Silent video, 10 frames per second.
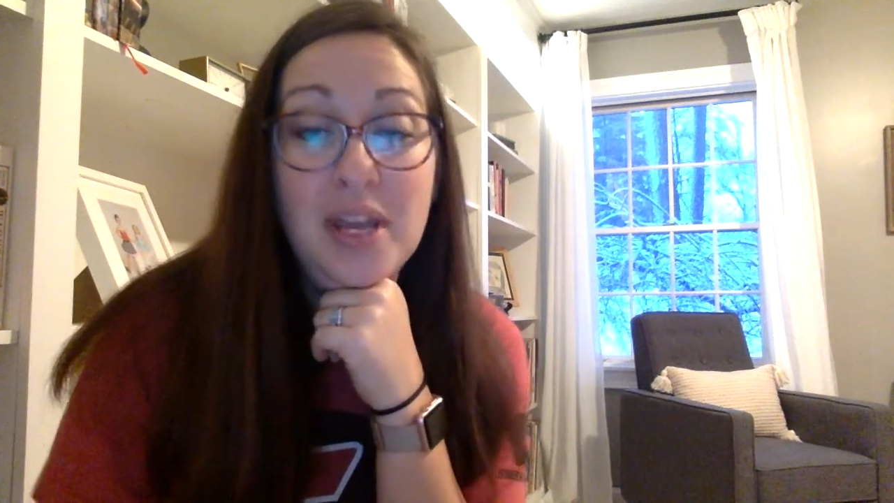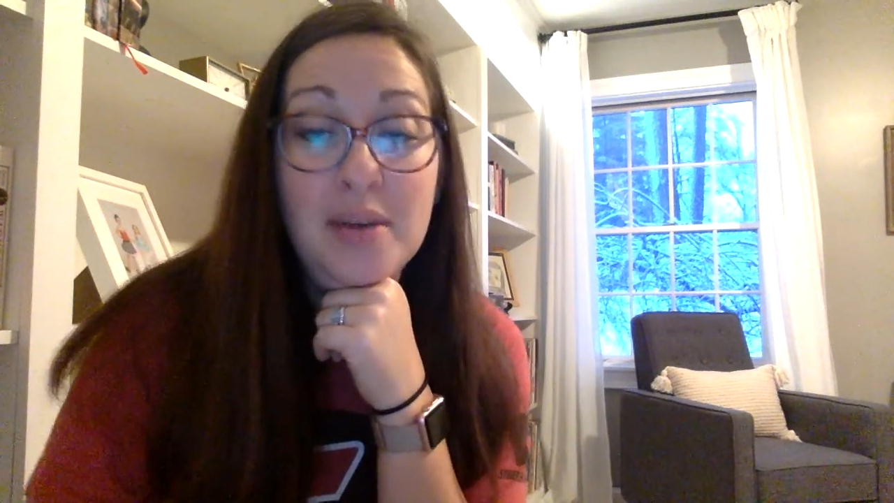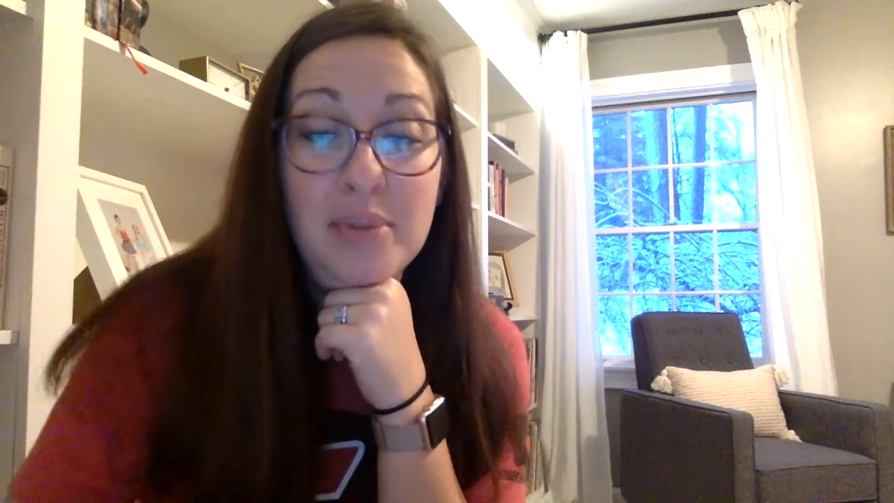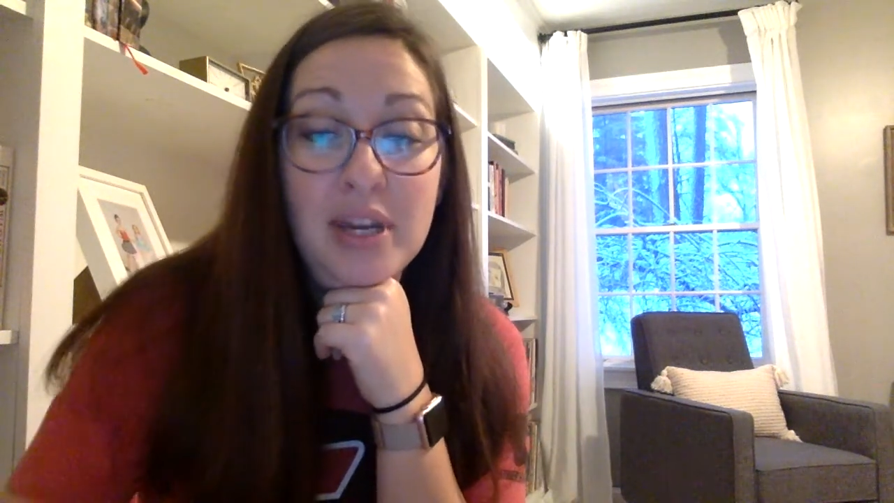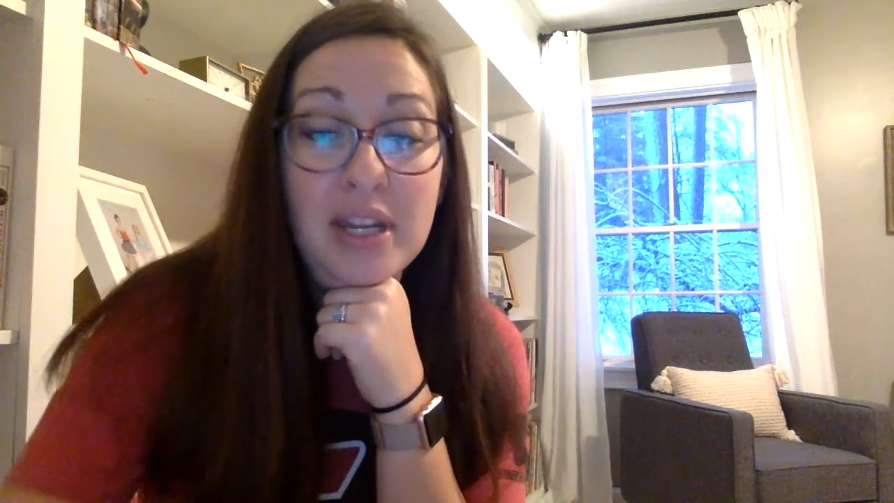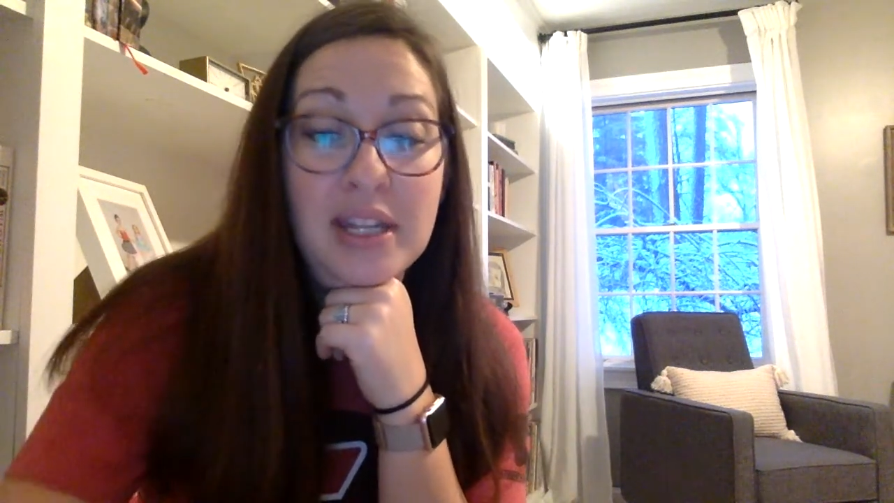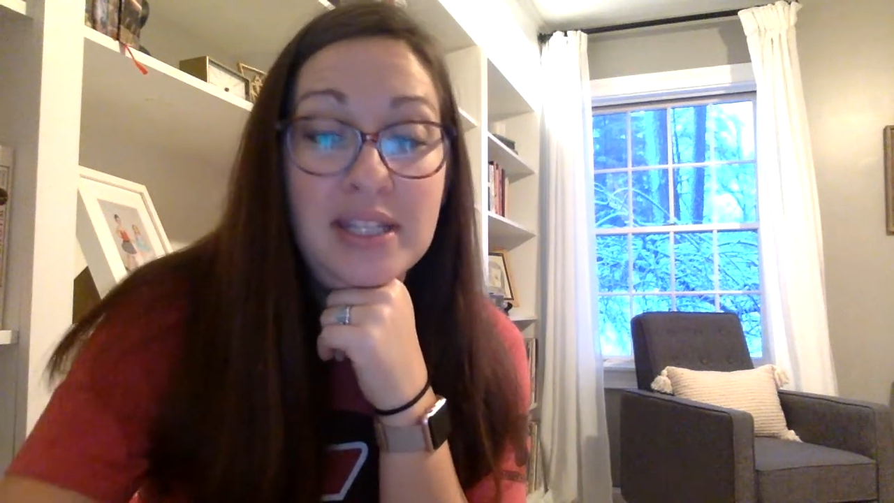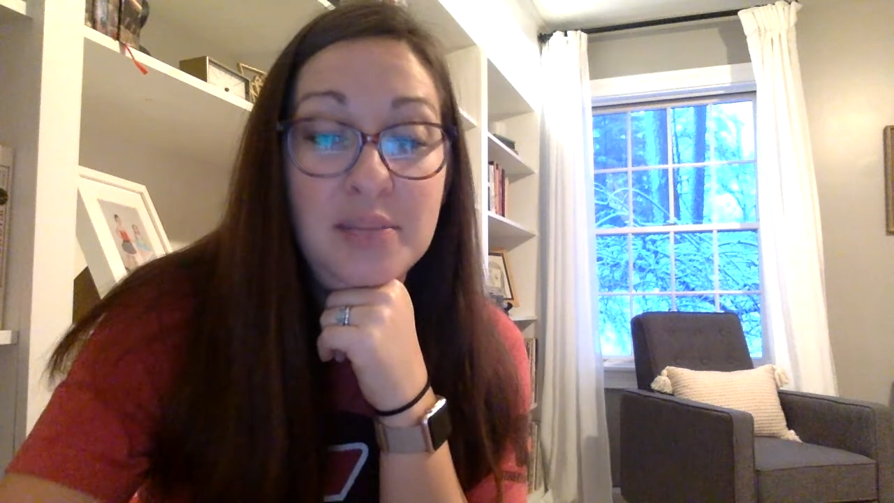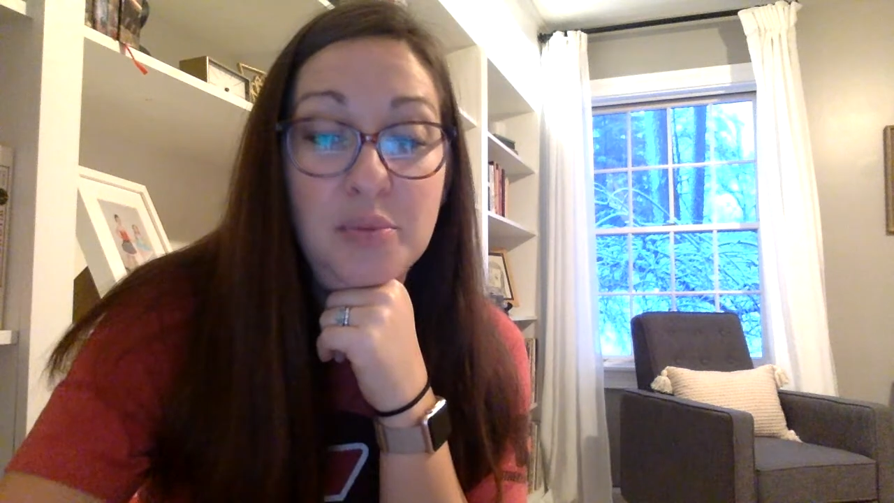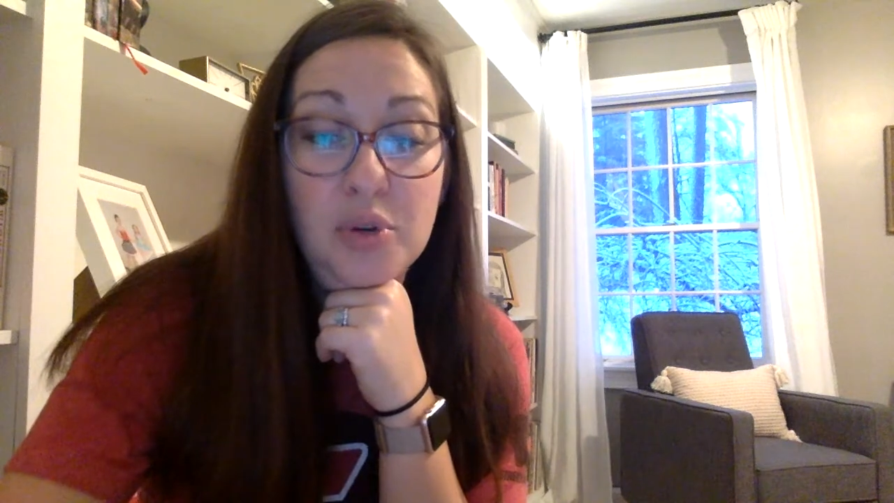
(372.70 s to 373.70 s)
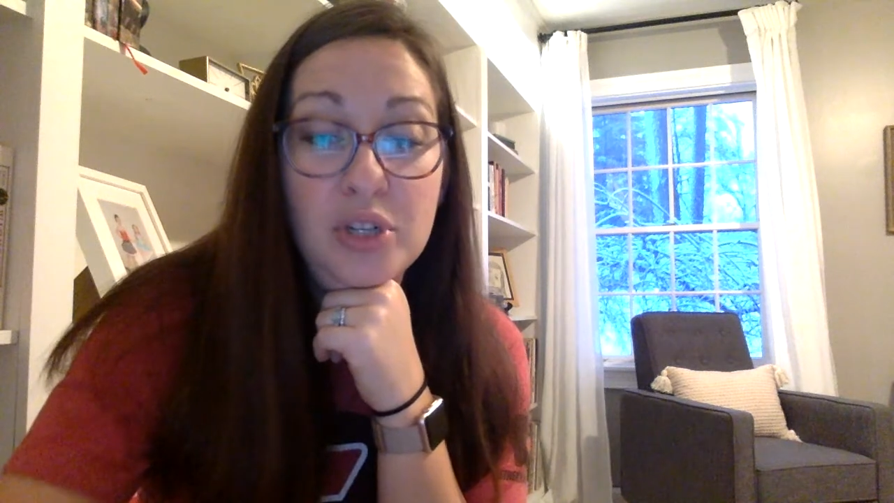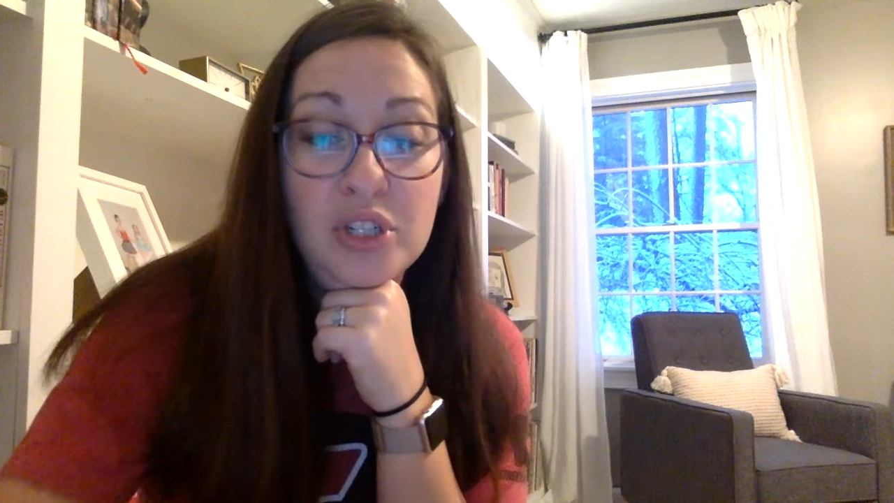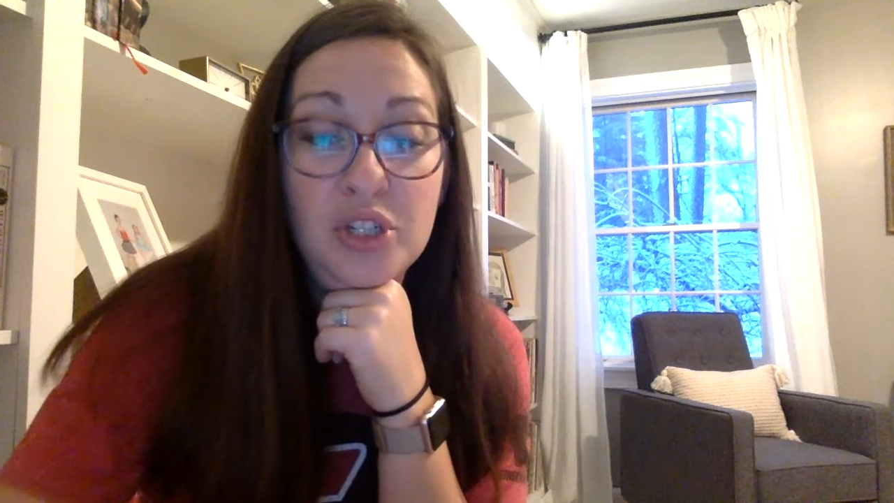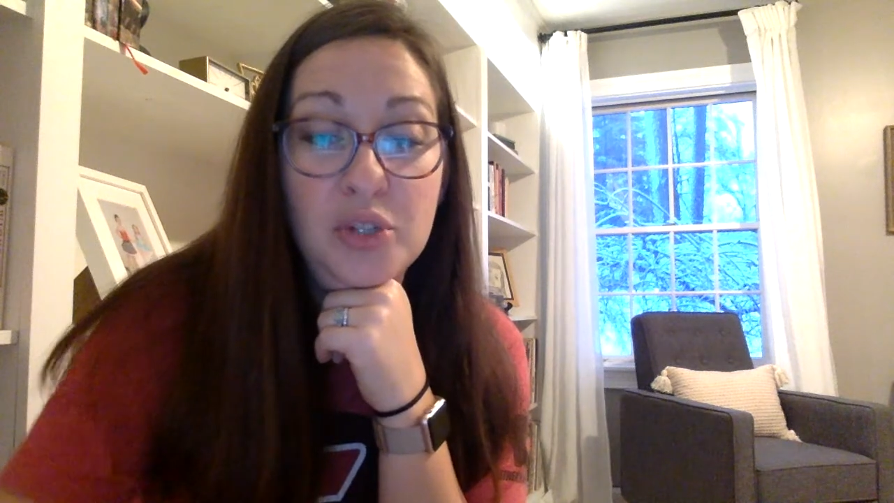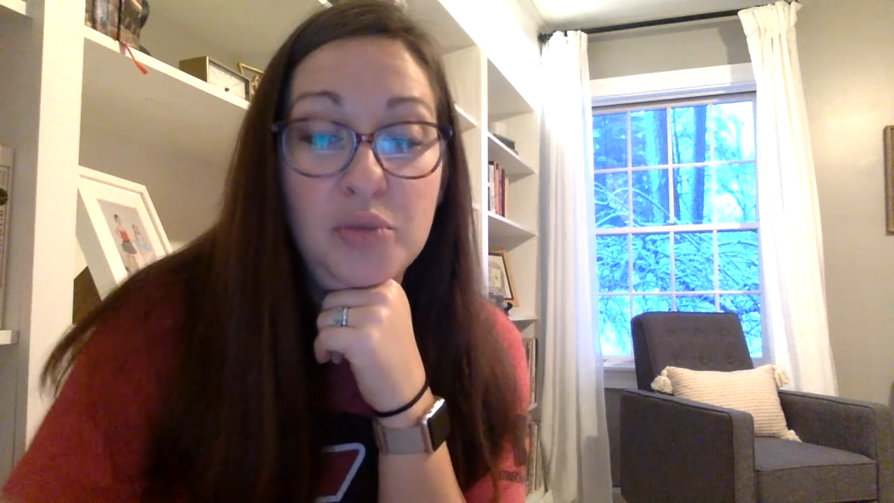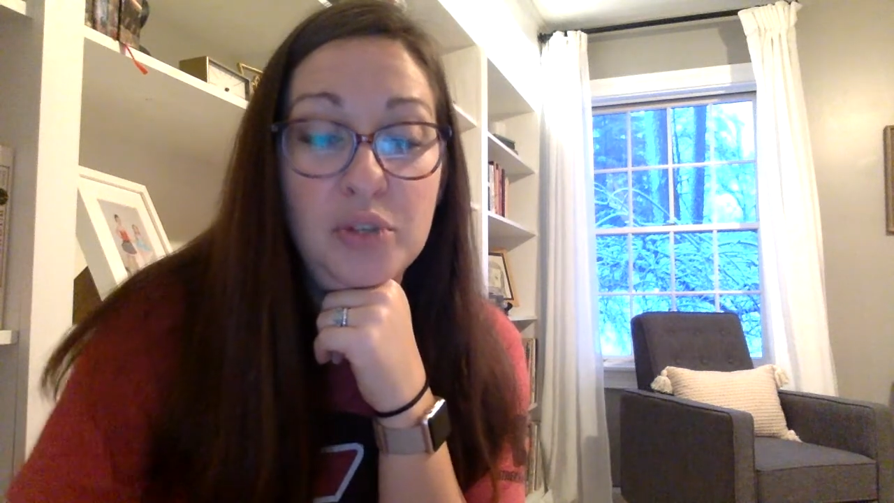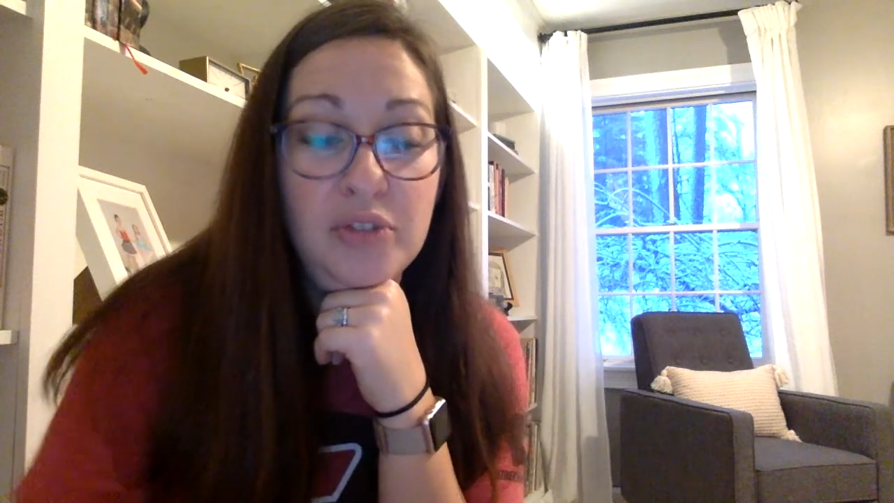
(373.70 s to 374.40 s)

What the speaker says: But it's important too when